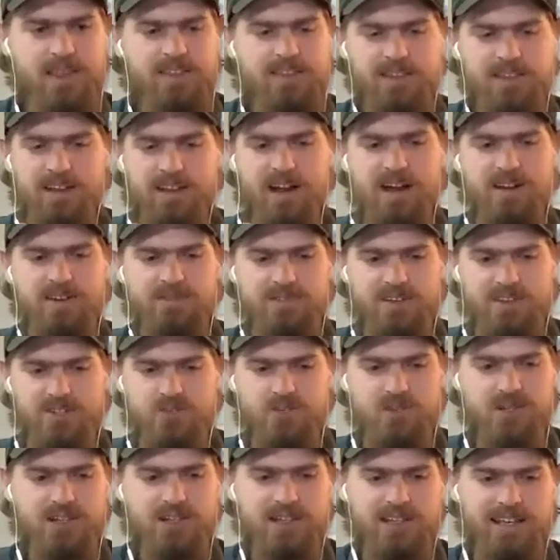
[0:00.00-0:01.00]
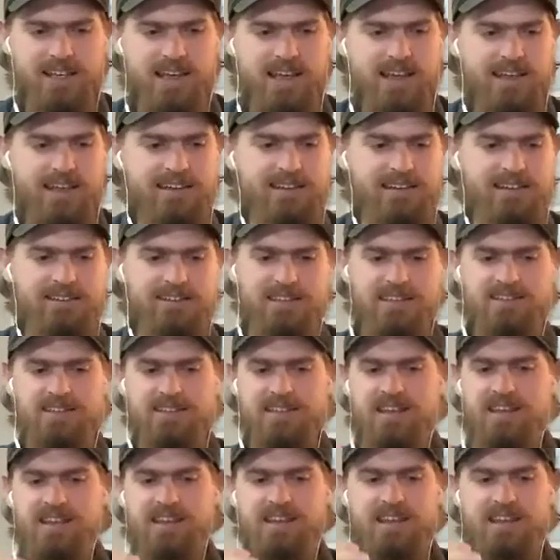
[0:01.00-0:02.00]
the God of Israel again. It says that